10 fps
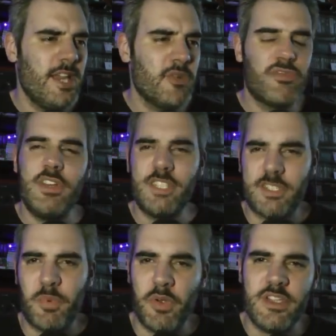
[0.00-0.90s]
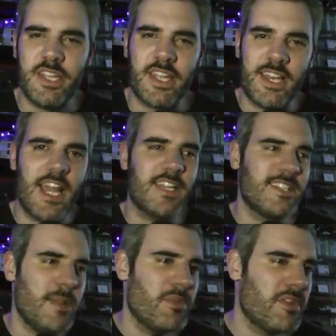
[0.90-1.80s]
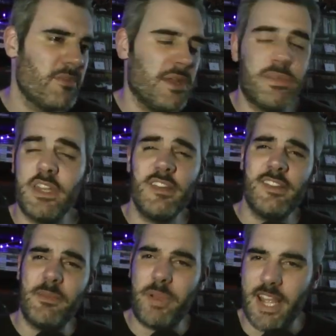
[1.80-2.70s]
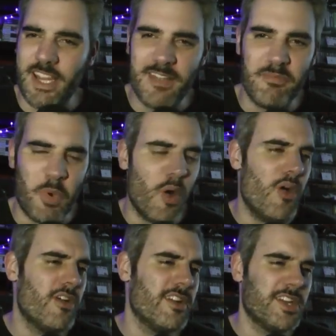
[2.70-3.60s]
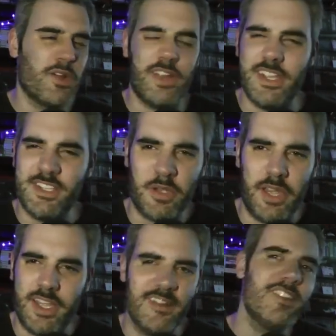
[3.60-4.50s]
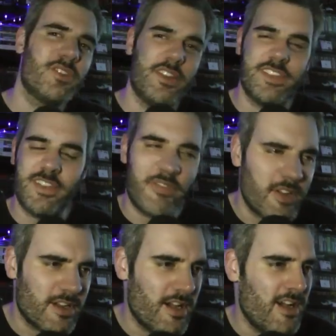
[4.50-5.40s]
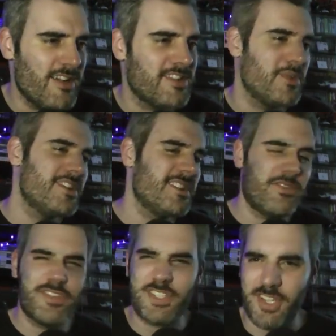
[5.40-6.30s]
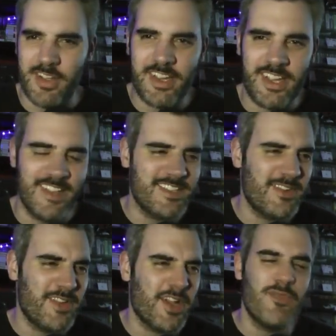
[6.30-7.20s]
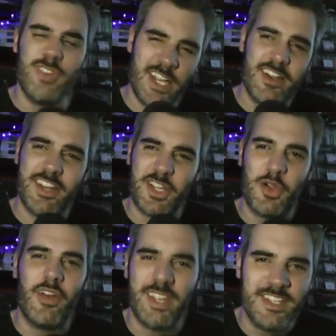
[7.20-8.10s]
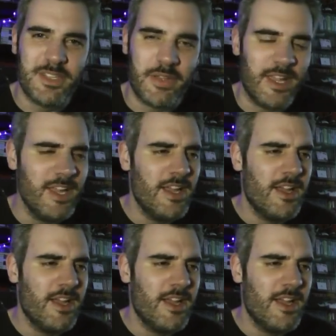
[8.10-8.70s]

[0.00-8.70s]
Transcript: it was really disappointing. It lacked depth to me. But then as I played it more and I got into it and I tried the different cars and I went to different circuits and everything, I really kind of got into it.